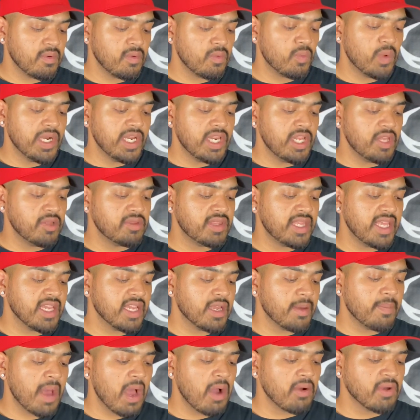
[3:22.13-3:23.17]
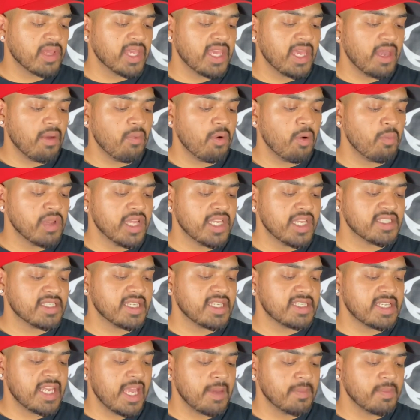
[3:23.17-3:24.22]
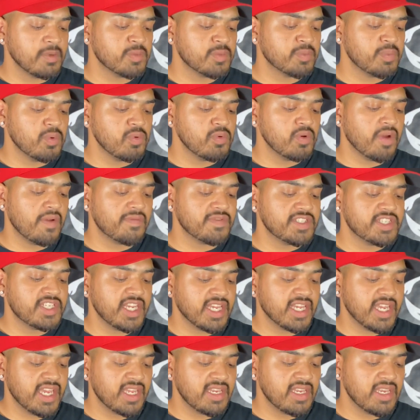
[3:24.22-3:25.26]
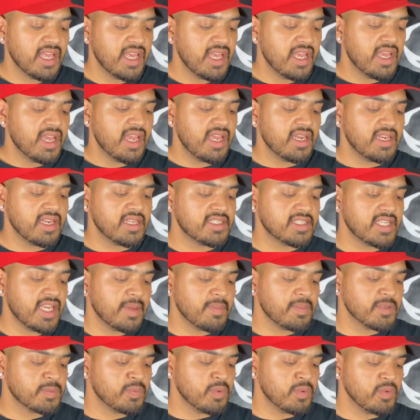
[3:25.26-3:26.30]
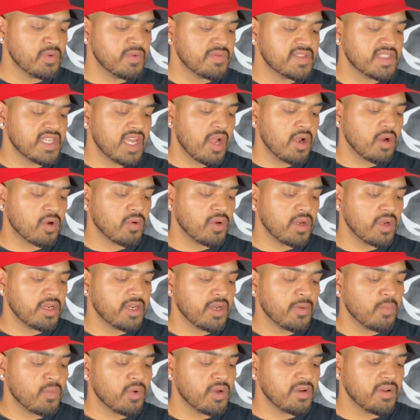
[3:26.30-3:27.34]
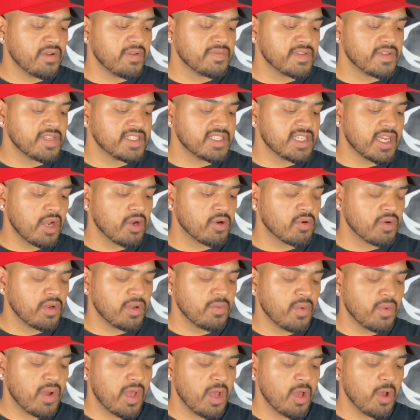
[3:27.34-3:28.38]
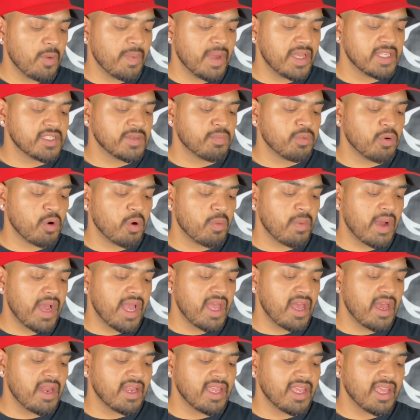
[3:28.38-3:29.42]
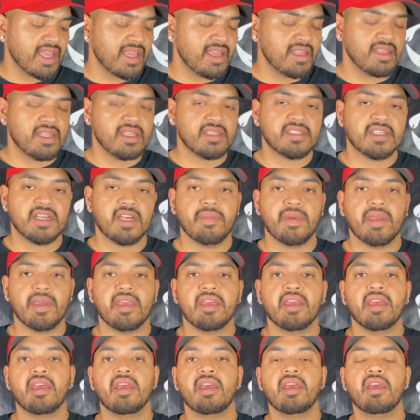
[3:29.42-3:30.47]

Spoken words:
What do you think about kibble plus a tablespoon of chicken and a tablespoon of sour cream? I'm wondering if the sour cream will help as a probiotic in the tummy.